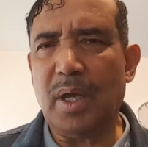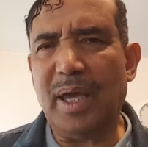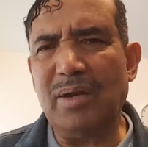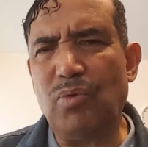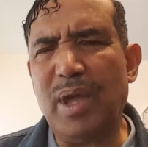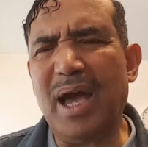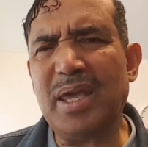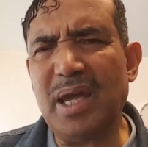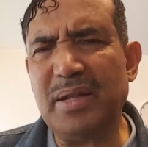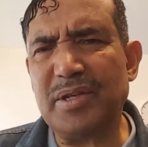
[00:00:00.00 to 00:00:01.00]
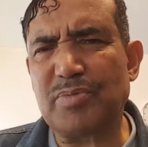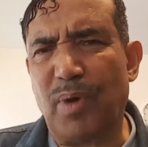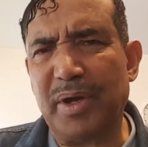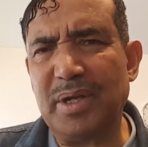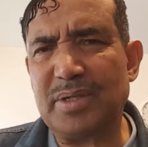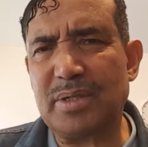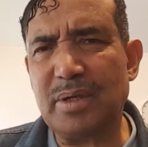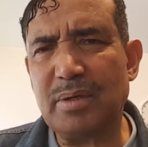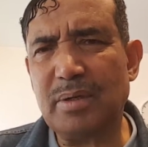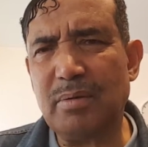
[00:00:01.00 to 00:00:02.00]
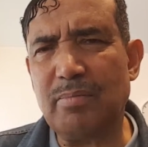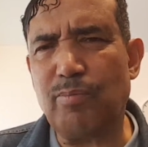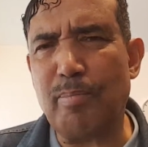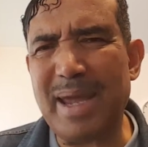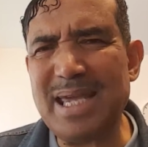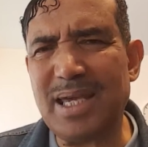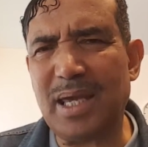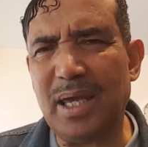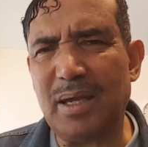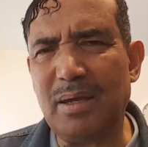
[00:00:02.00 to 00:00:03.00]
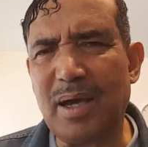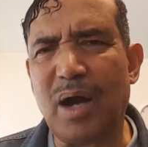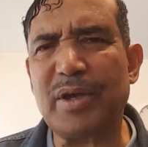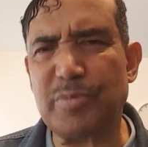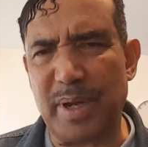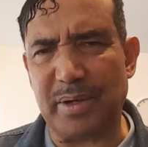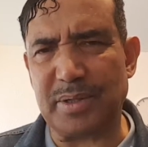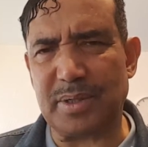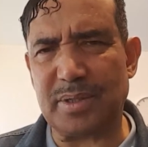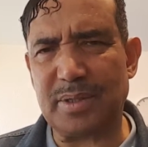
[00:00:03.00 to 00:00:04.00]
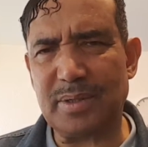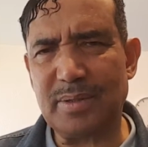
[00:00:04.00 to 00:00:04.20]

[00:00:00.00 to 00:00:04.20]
And we are here in these bodies making our experiences.